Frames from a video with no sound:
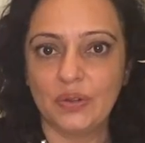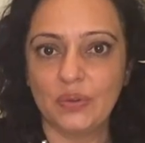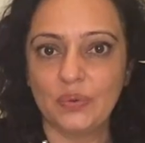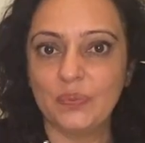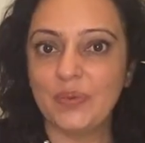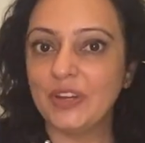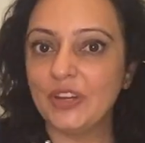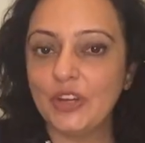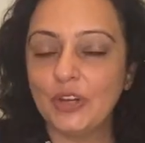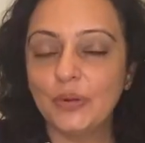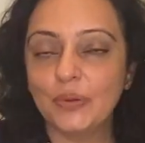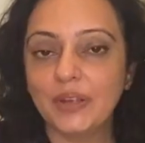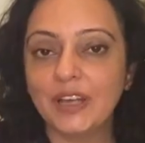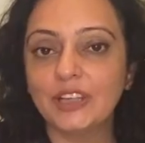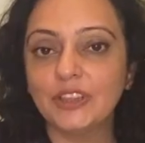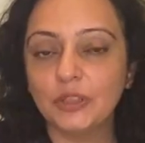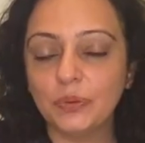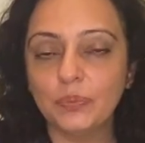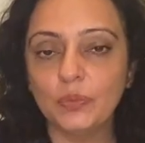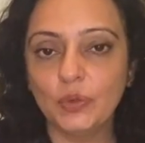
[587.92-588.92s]
When you look
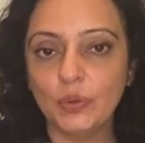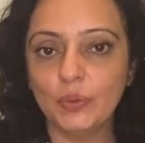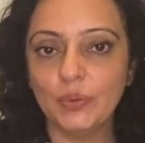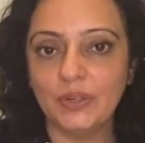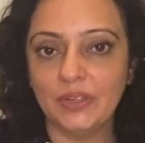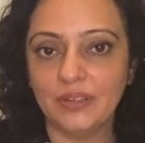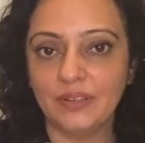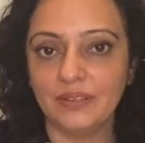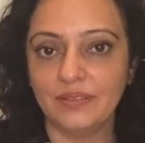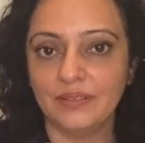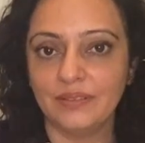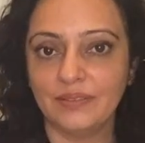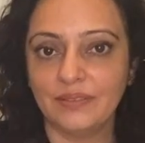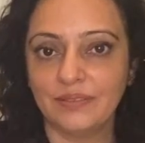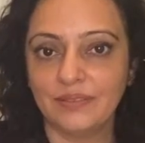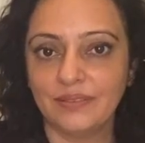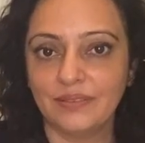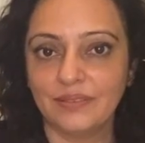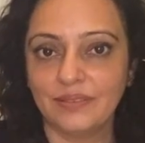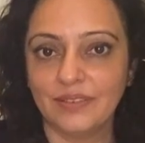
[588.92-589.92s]
at the moon,
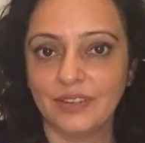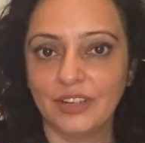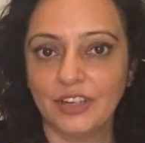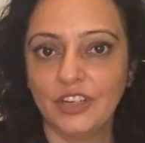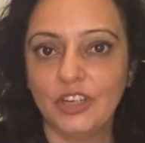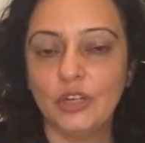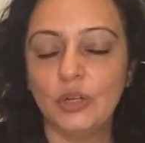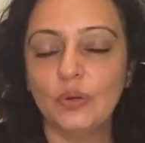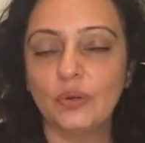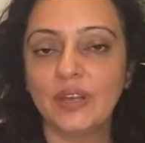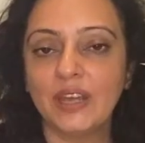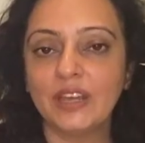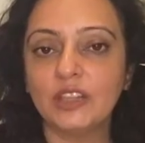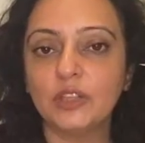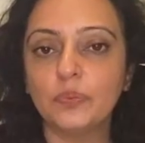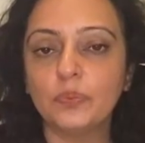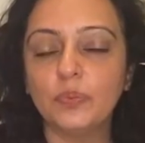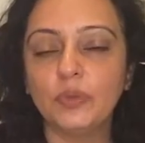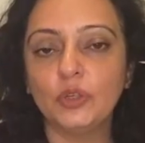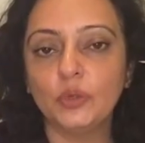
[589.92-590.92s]
you look at the
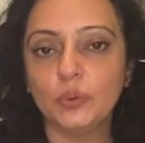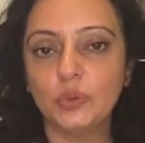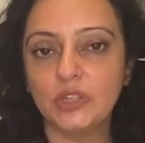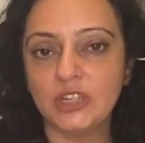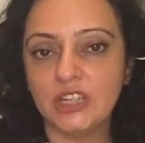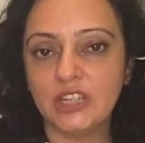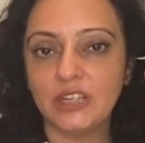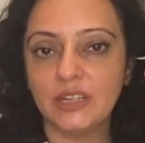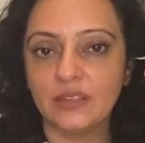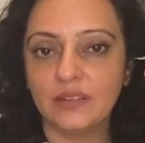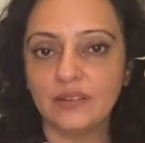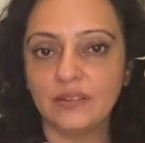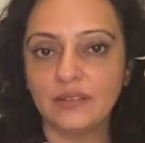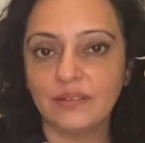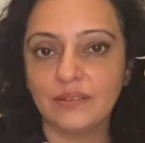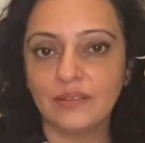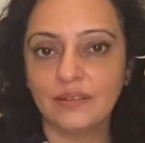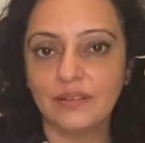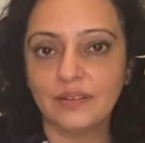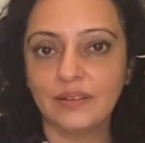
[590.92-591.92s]
beauty,
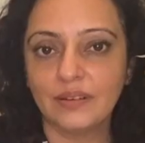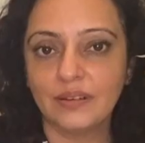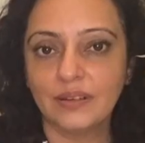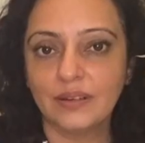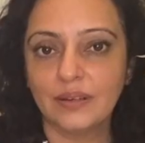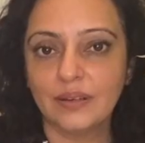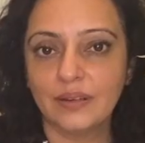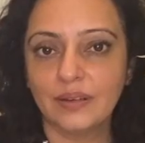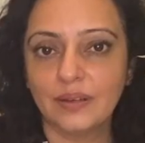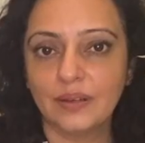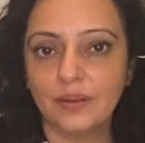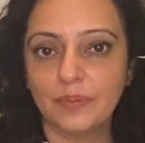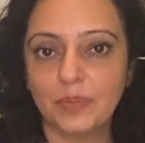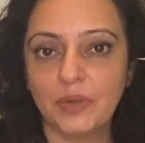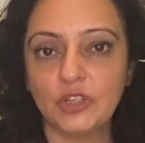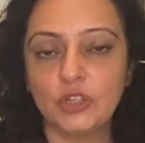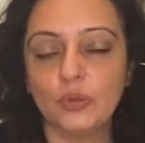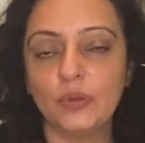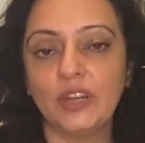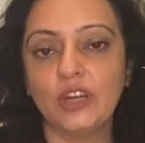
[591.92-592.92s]

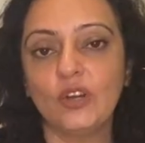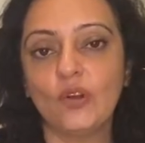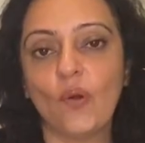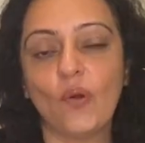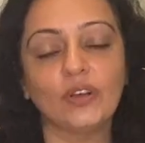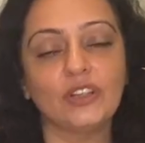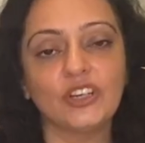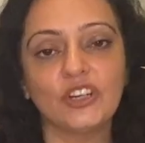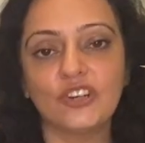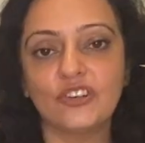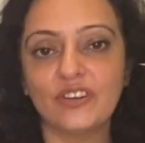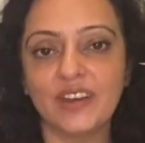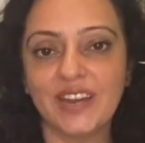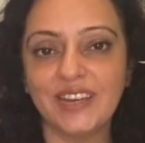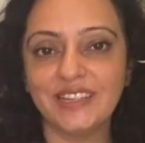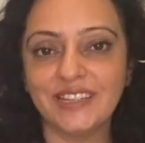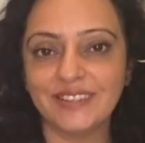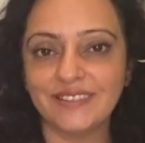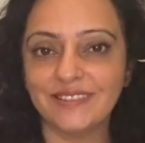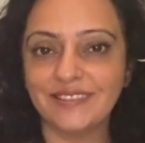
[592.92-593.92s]
but you ignore the
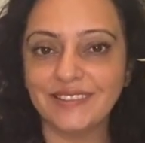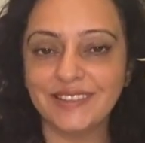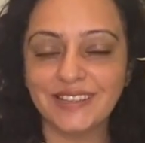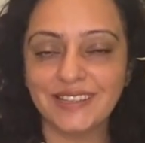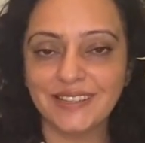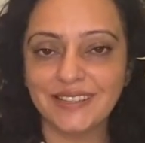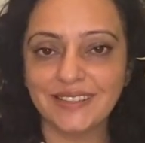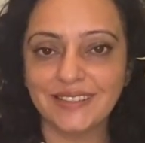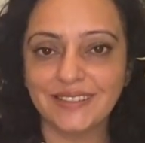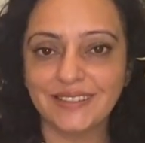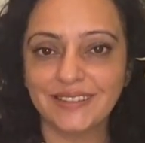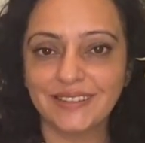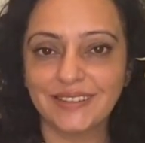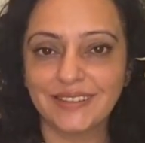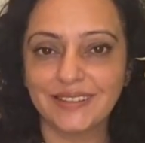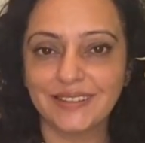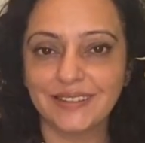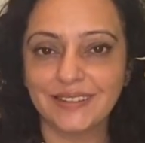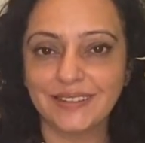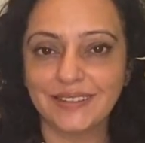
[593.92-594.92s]
craters.
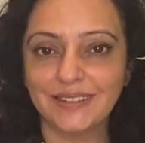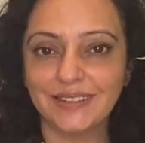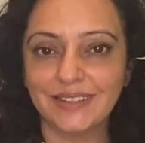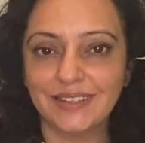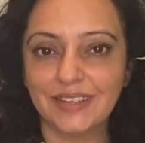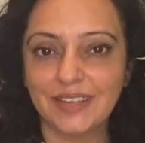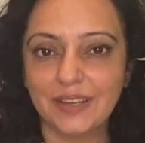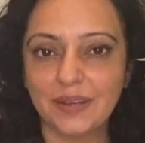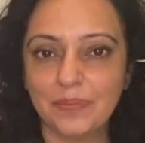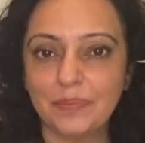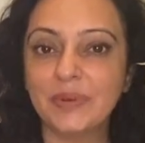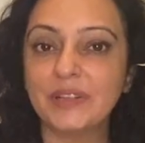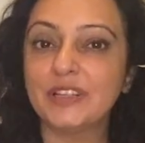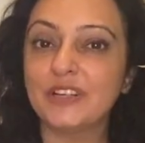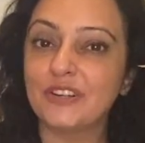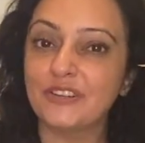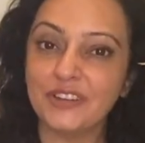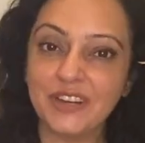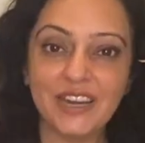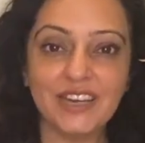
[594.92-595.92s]
But
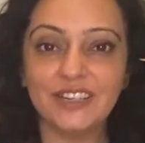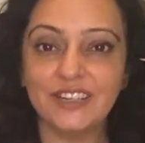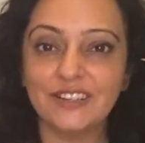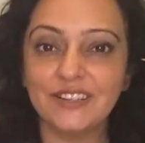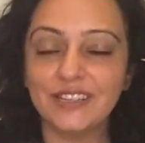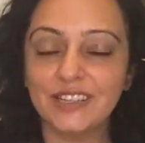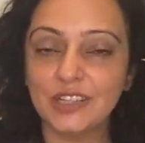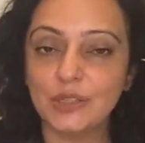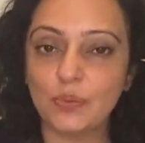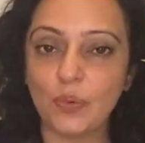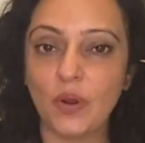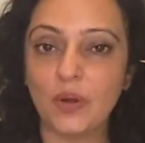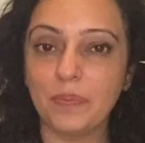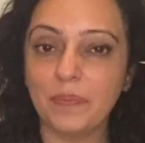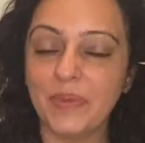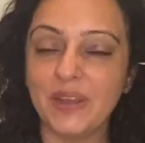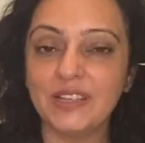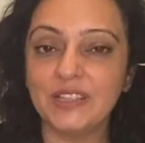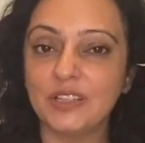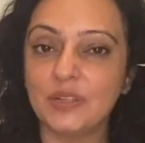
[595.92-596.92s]
the craters is what
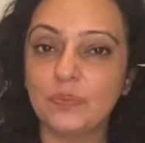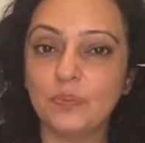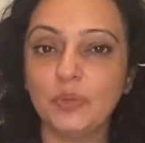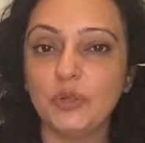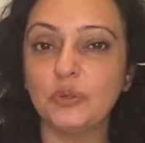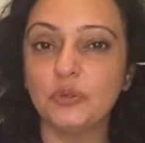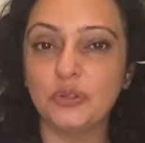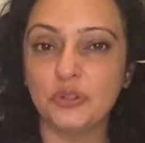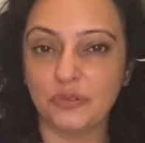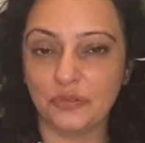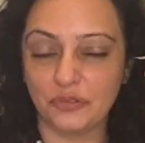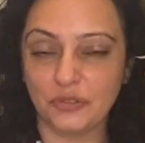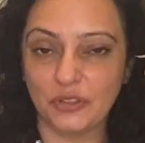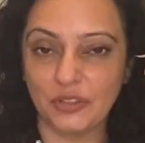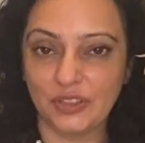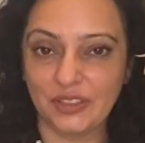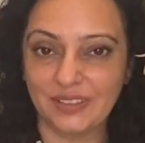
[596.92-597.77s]
makes it beautiful.